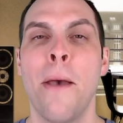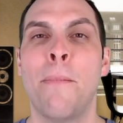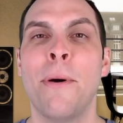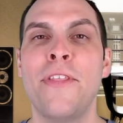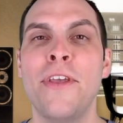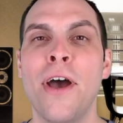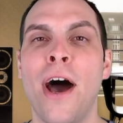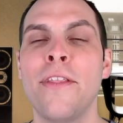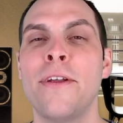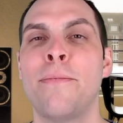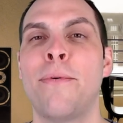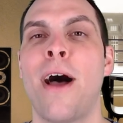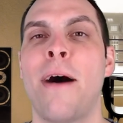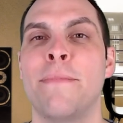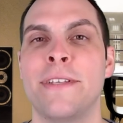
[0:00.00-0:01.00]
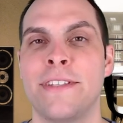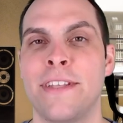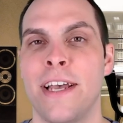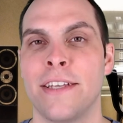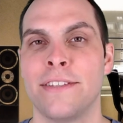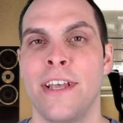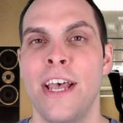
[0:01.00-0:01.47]
But the other problem is
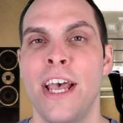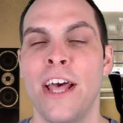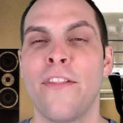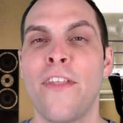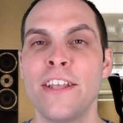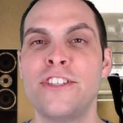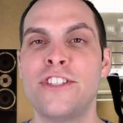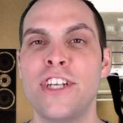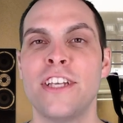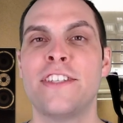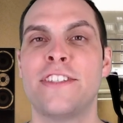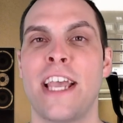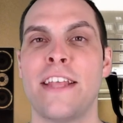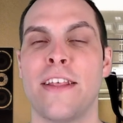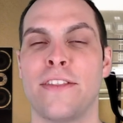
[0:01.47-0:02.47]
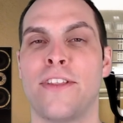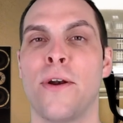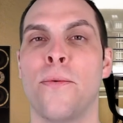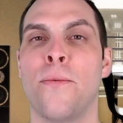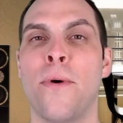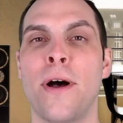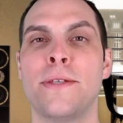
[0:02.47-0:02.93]
this. Let's just say that
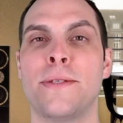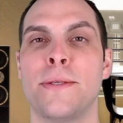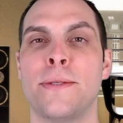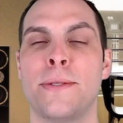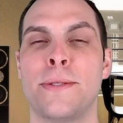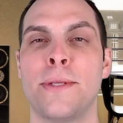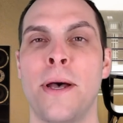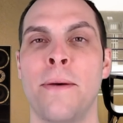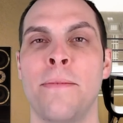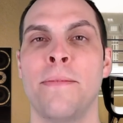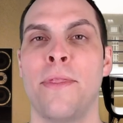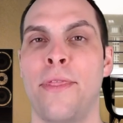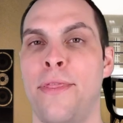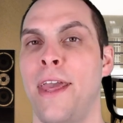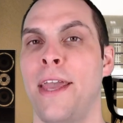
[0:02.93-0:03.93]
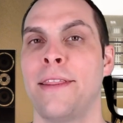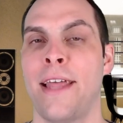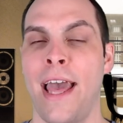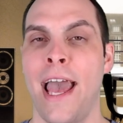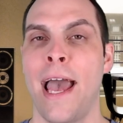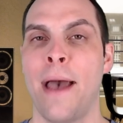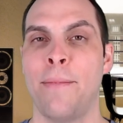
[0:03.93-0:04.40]
there was something
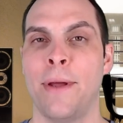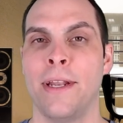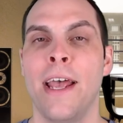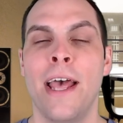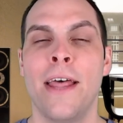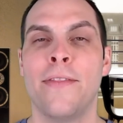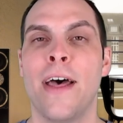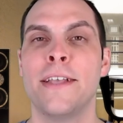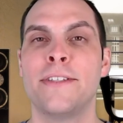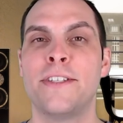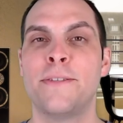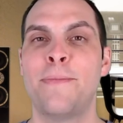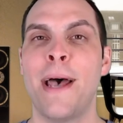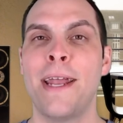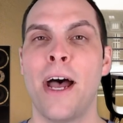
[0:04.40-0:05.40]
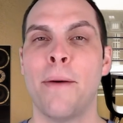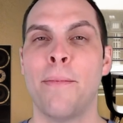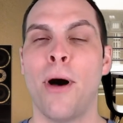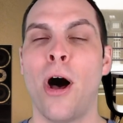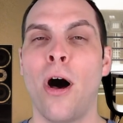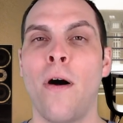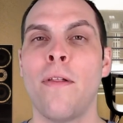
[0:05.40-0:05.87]
that happened that sped
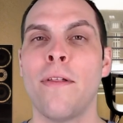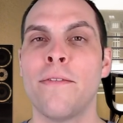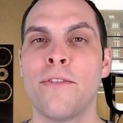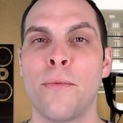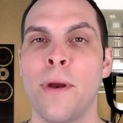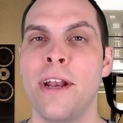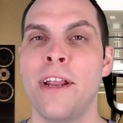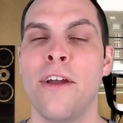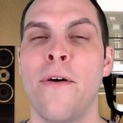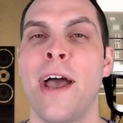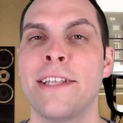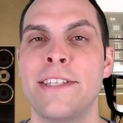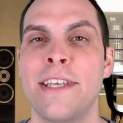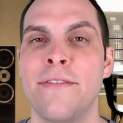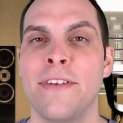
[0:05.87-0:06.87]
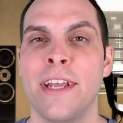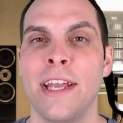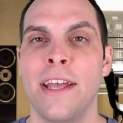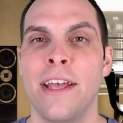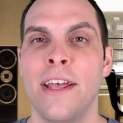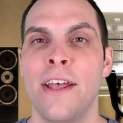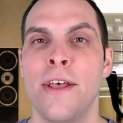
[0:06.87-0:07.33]
up all of the radioactivity